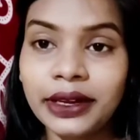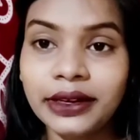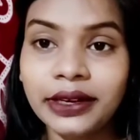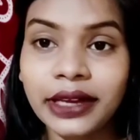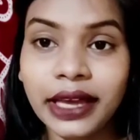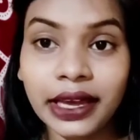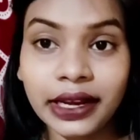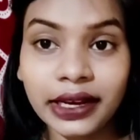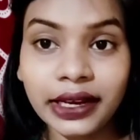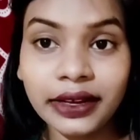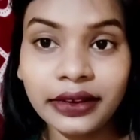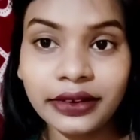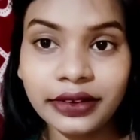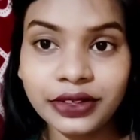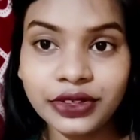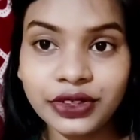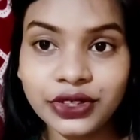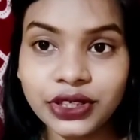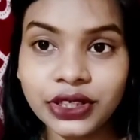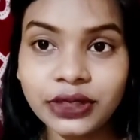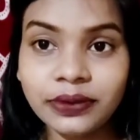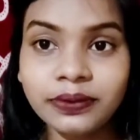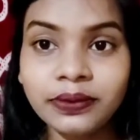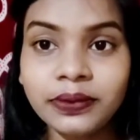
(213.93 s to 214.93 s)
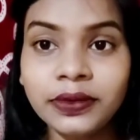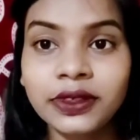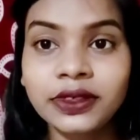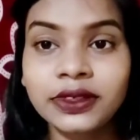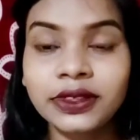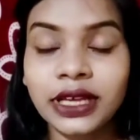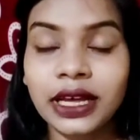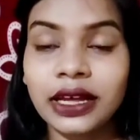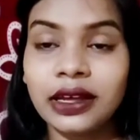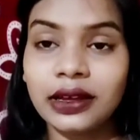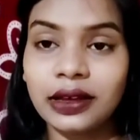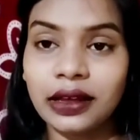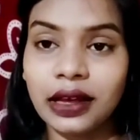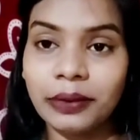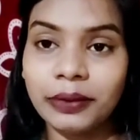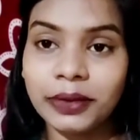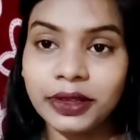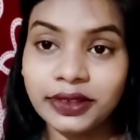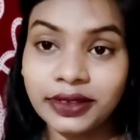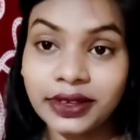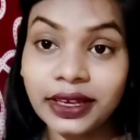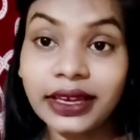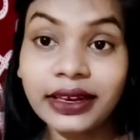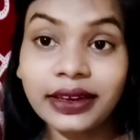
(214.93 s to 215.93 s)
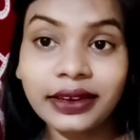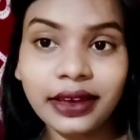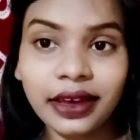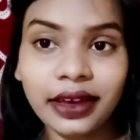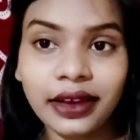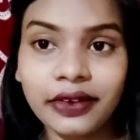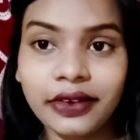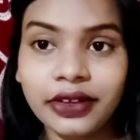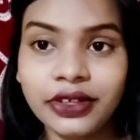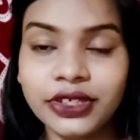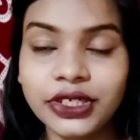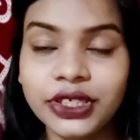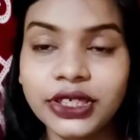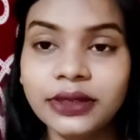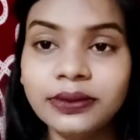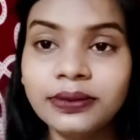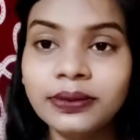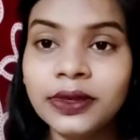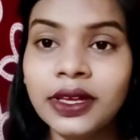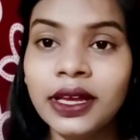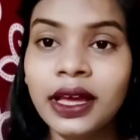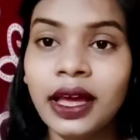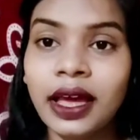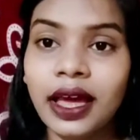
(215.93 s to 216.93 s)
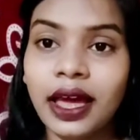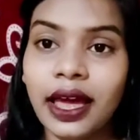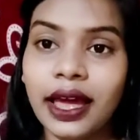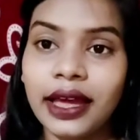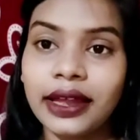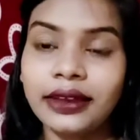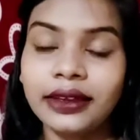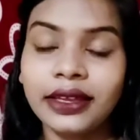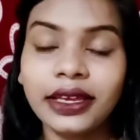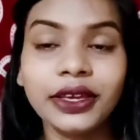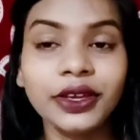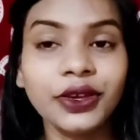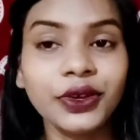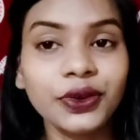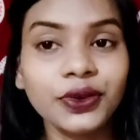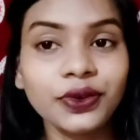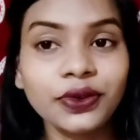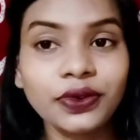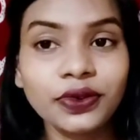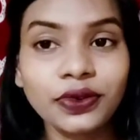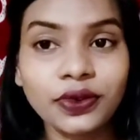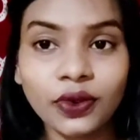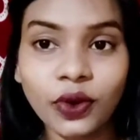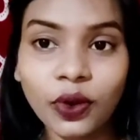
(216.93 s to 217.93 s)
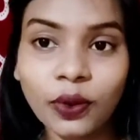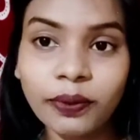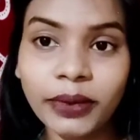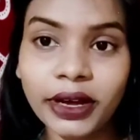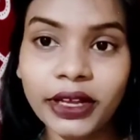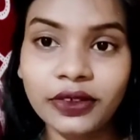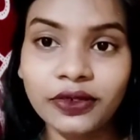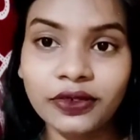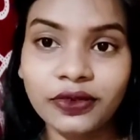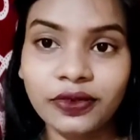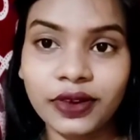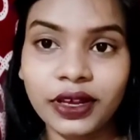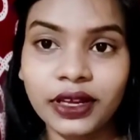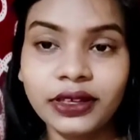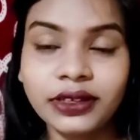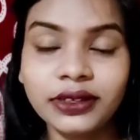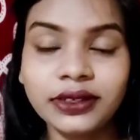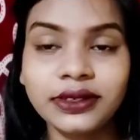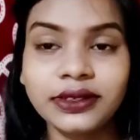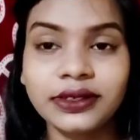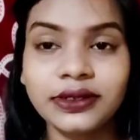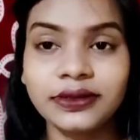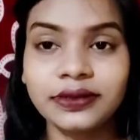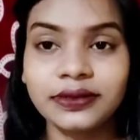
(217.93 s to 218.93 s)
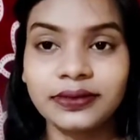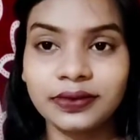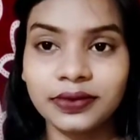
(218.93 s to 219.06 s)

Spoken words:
daily regime, skincare regime. And thank you so much friends.